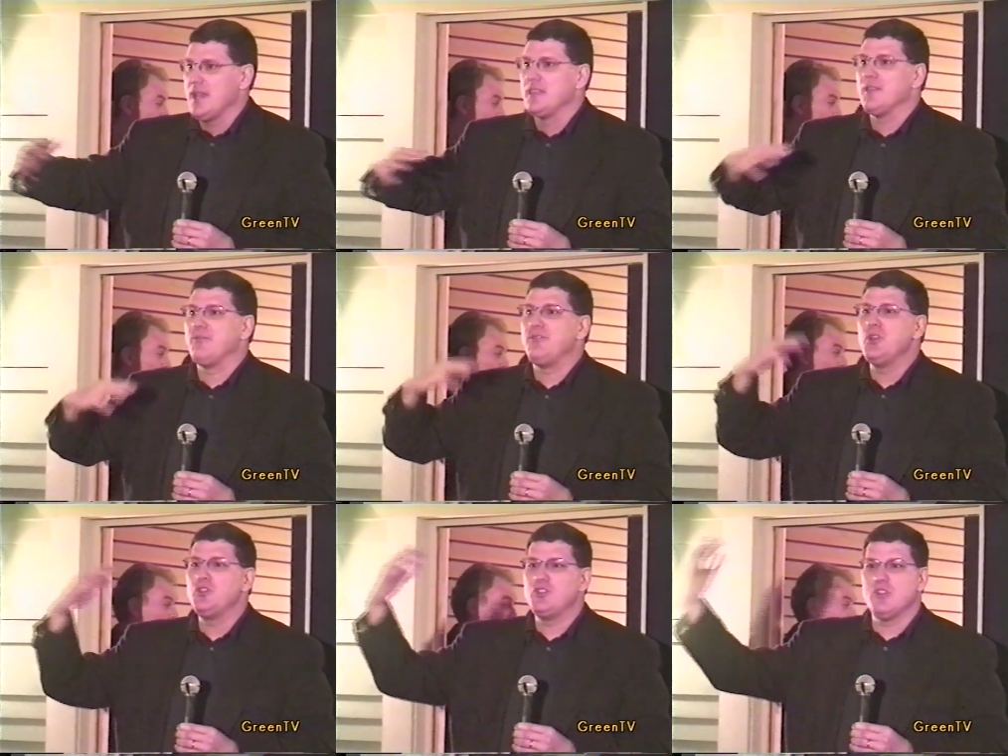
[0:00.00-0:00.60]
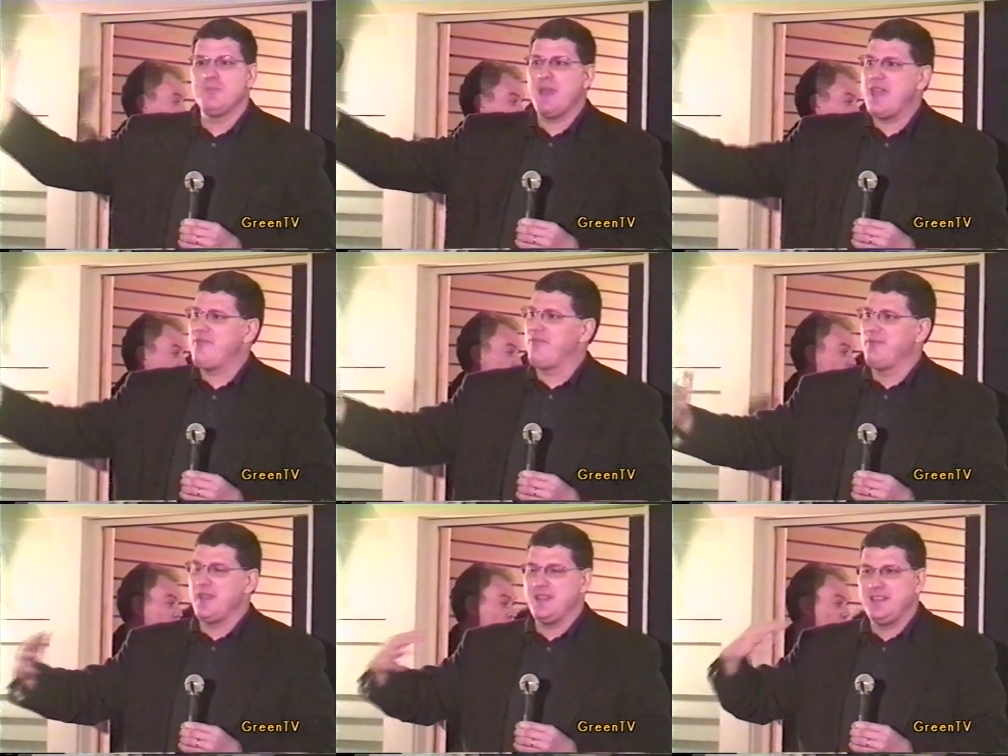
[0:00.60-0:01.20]
The future may
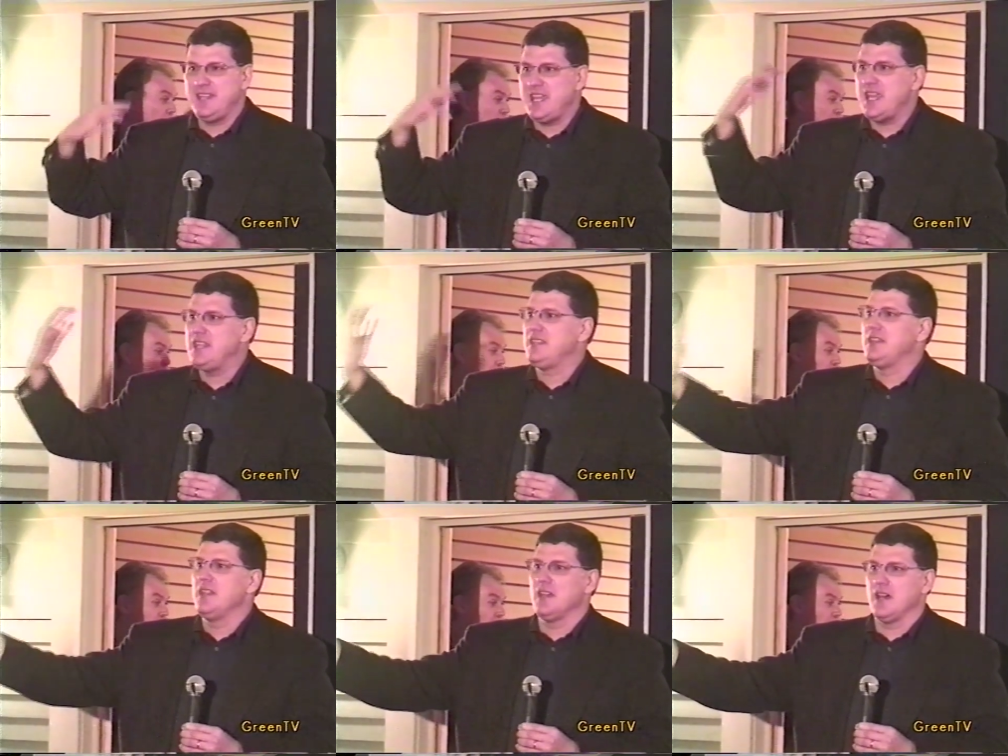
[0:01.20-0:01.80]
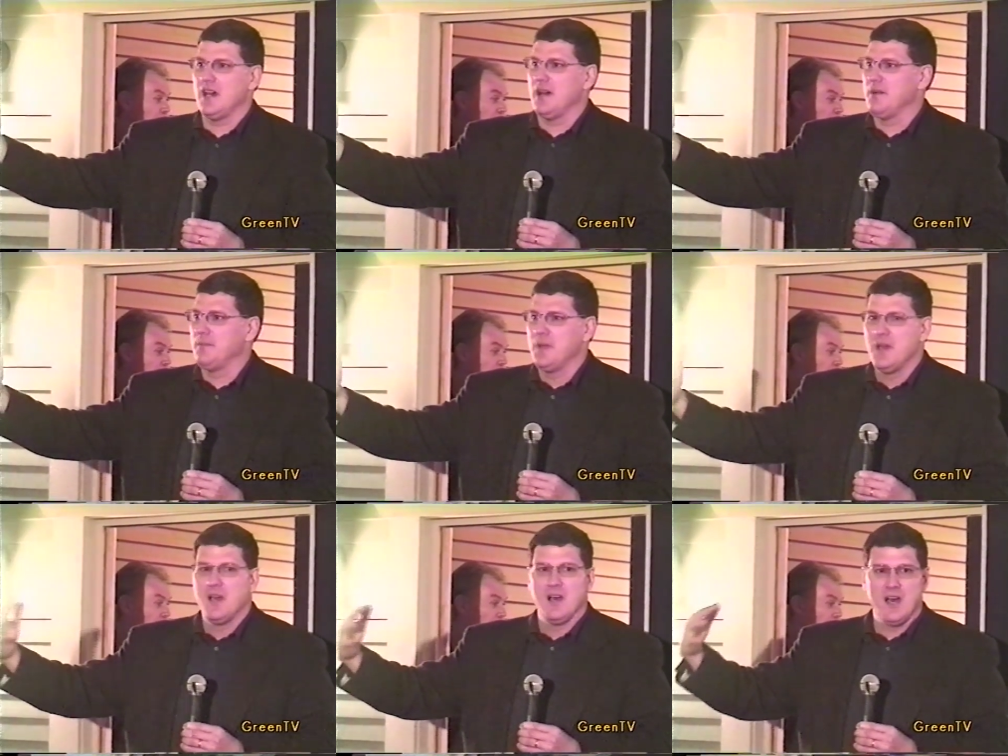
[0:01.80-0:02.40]
indeed uh,
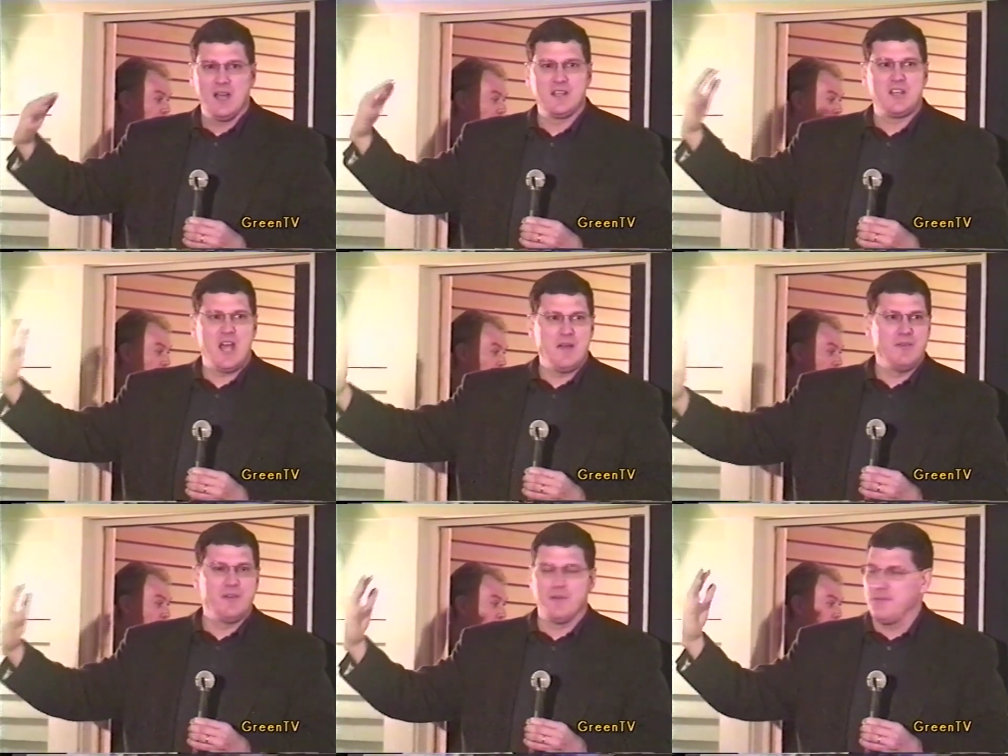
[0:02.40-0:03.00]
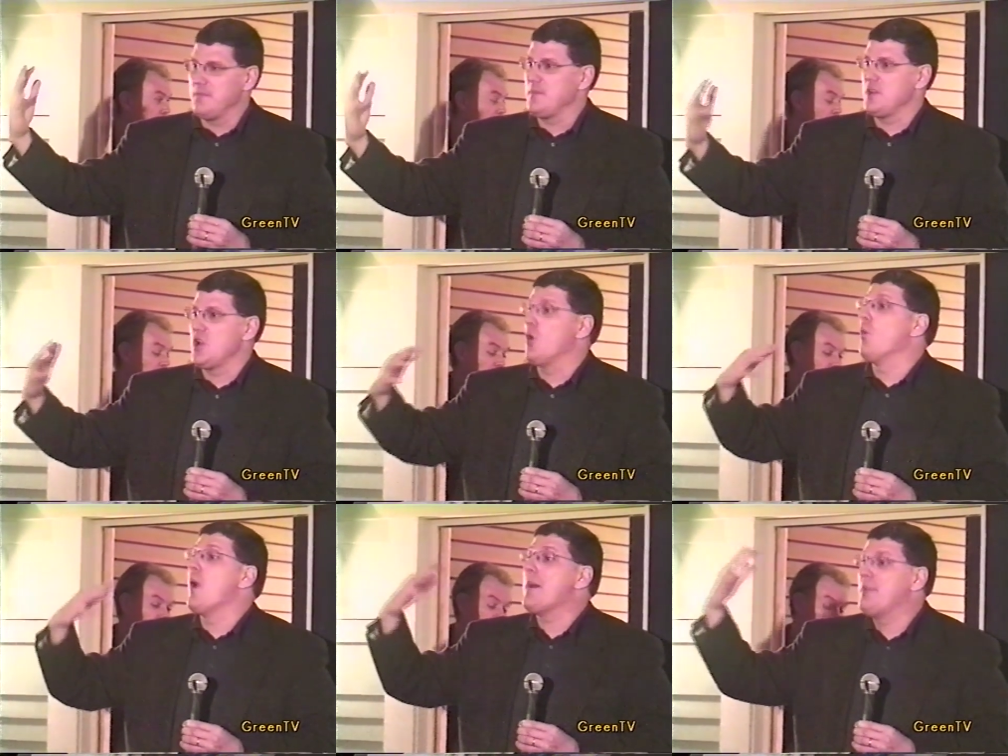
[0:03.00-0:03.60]
uncover
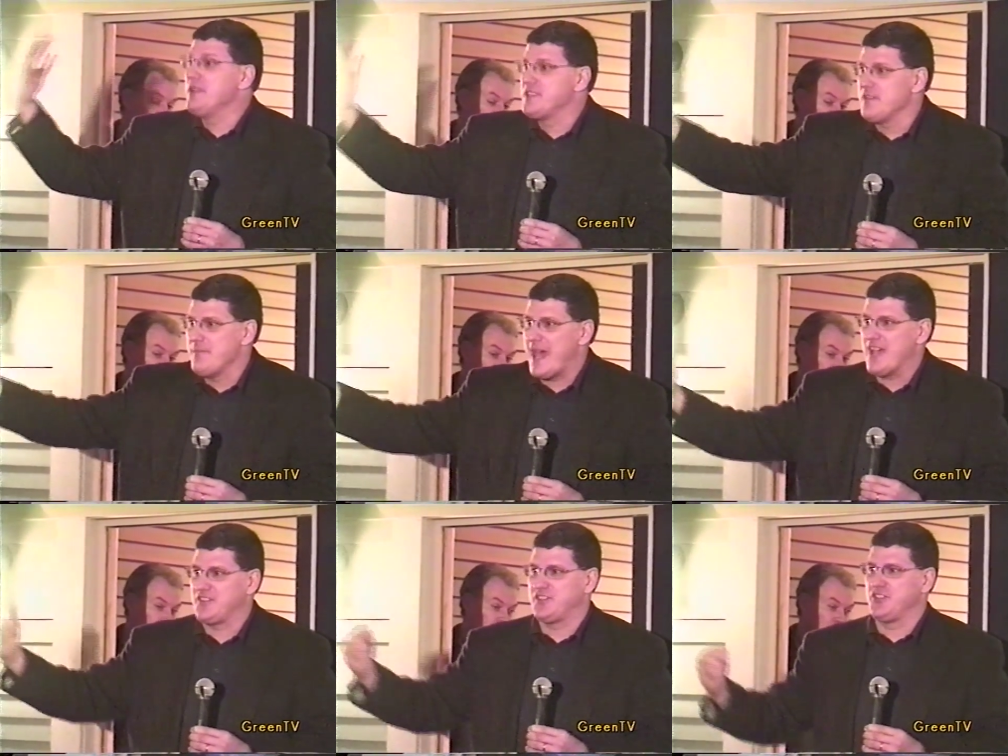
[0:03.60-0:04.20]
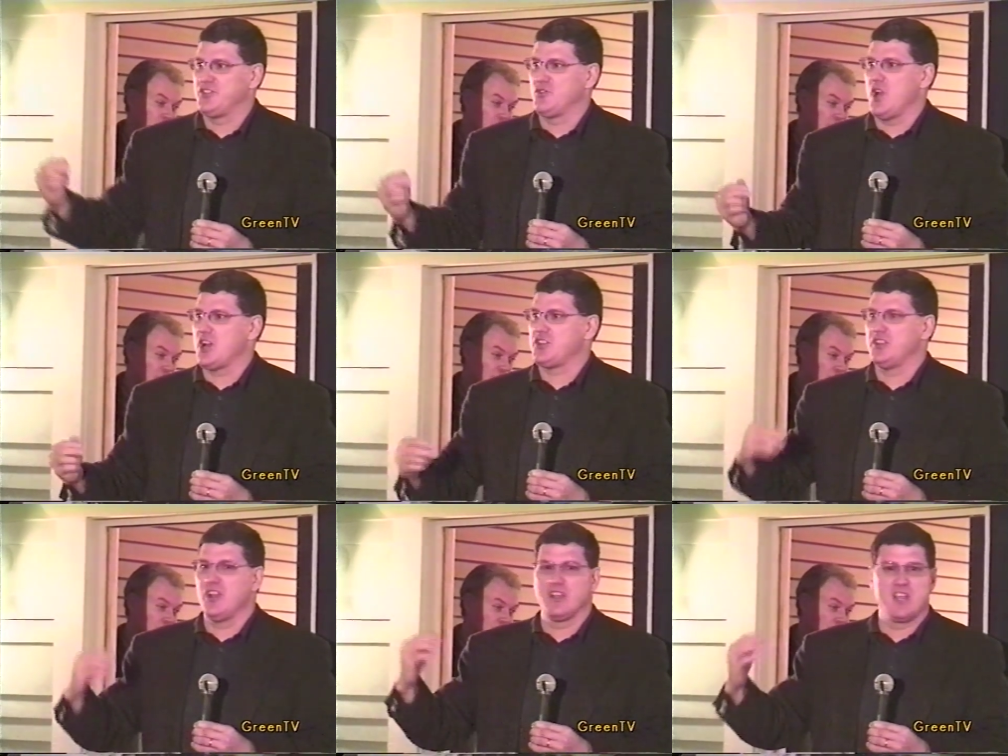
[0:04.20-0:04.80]
you know, weapons of mass
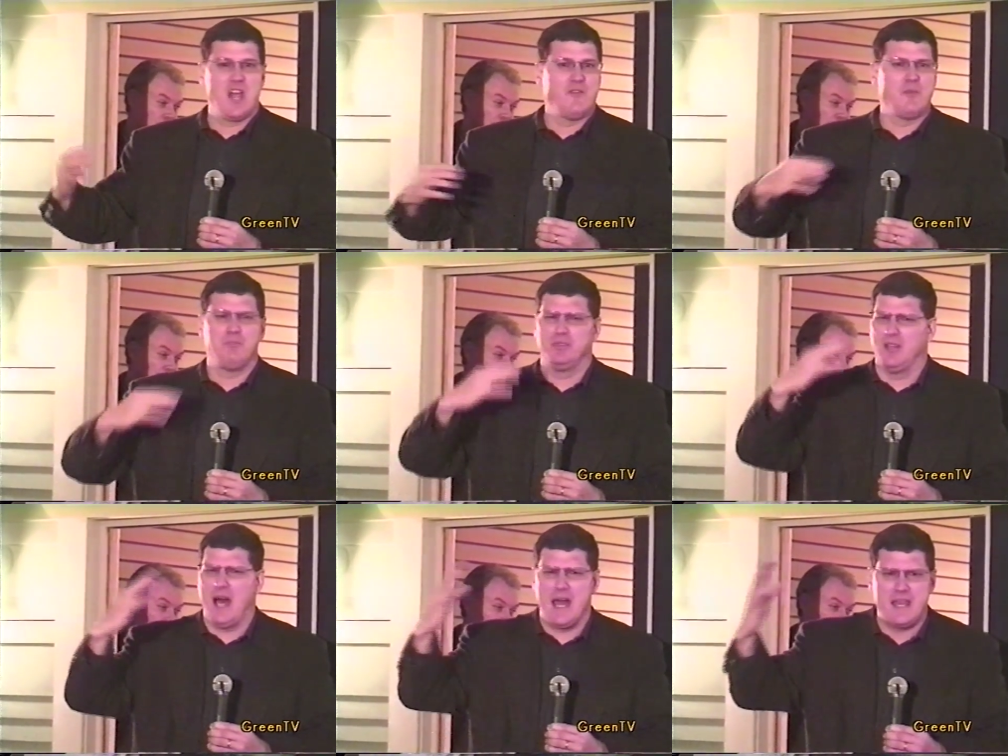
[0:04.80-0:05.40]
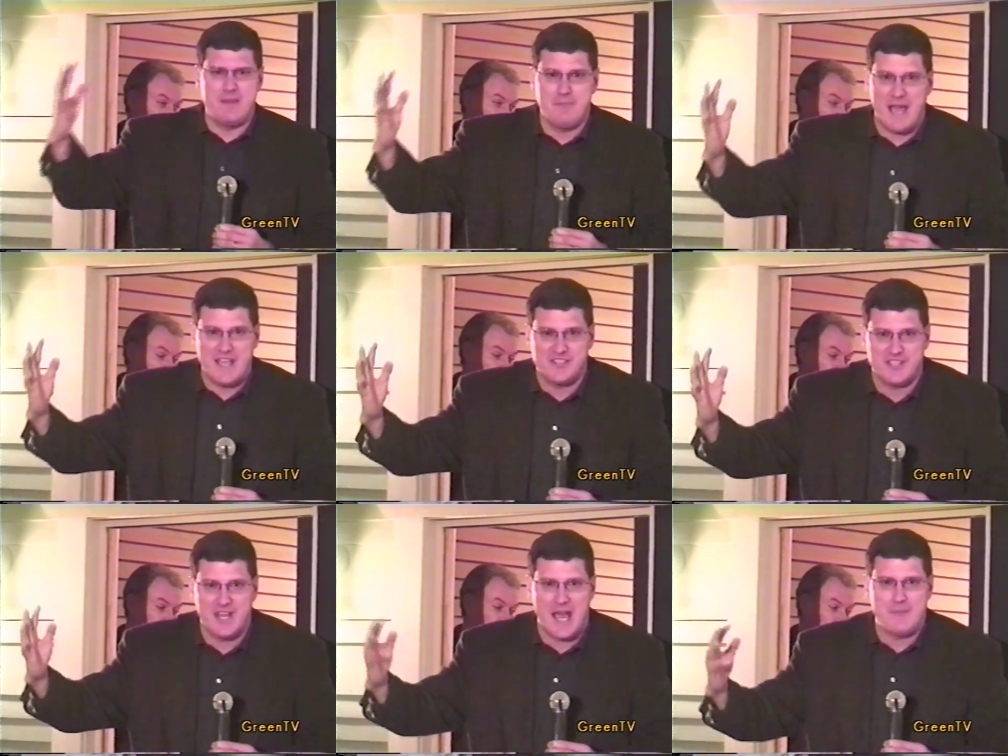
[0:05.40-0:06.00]
destruction, uncover plotting by
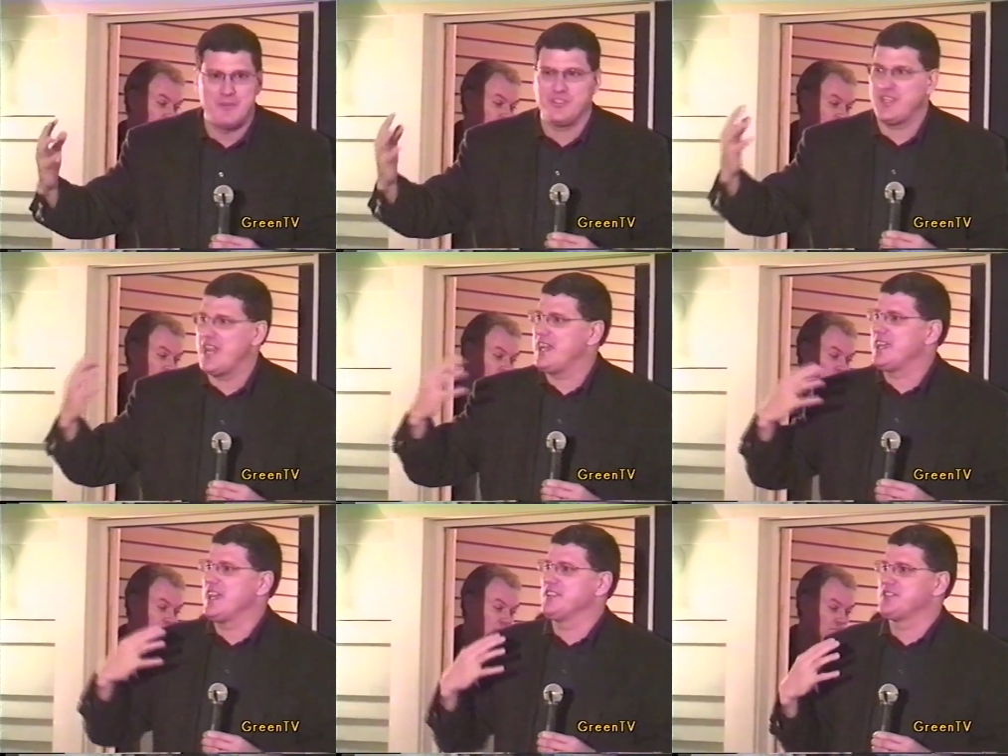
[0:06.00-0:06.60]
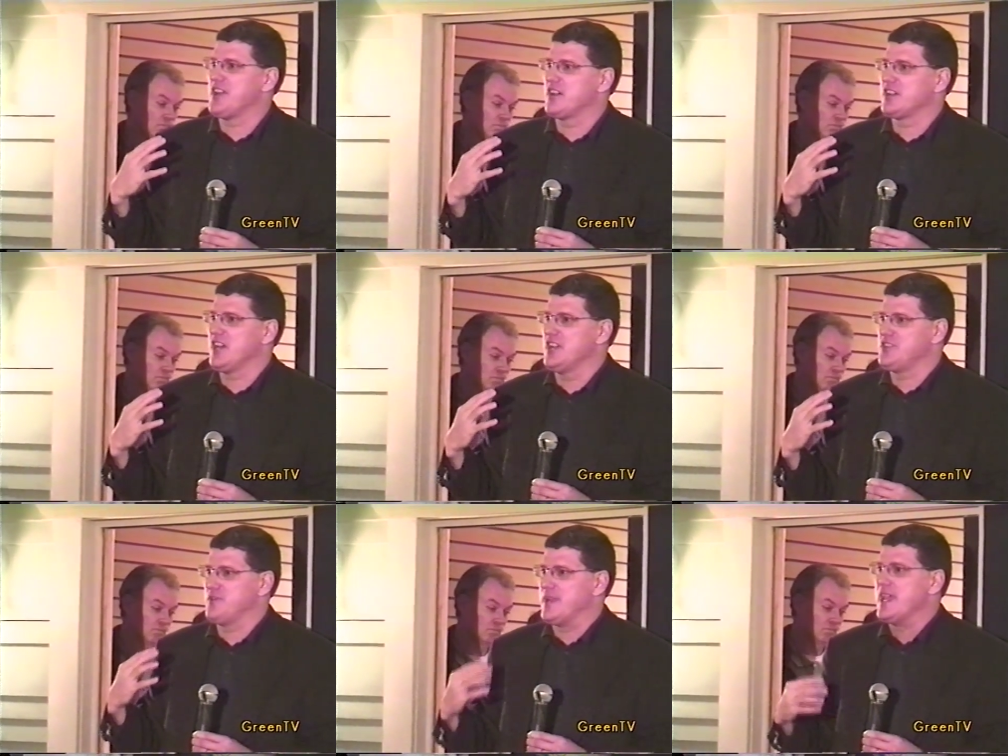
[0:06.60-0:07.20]
Saddam Hussein against our
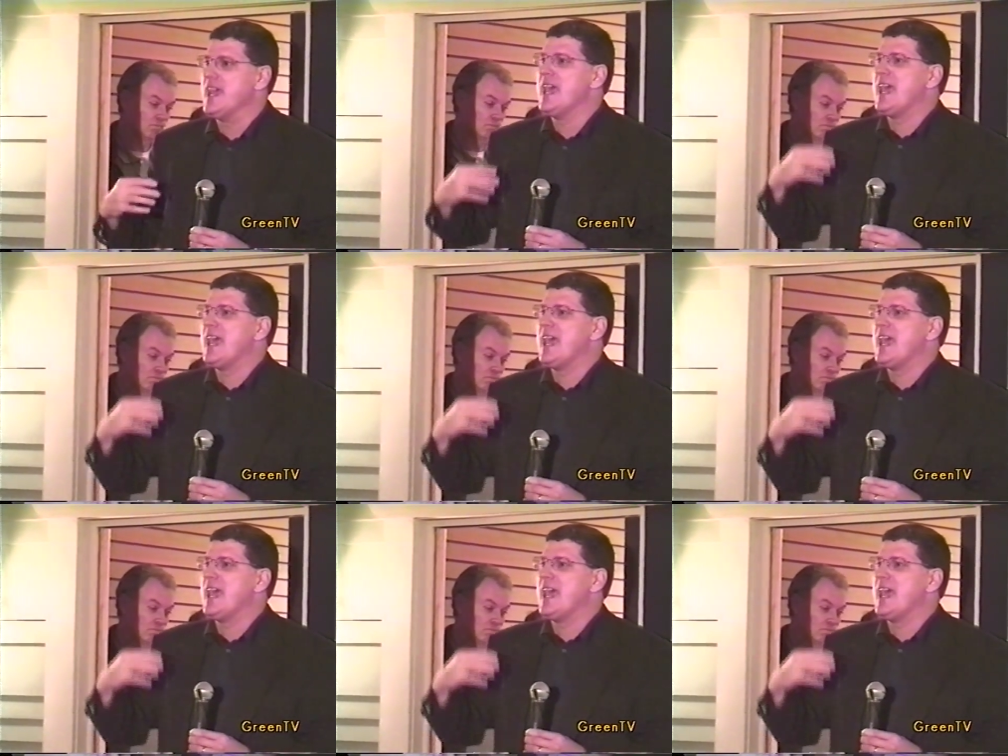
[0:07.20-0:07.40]
country.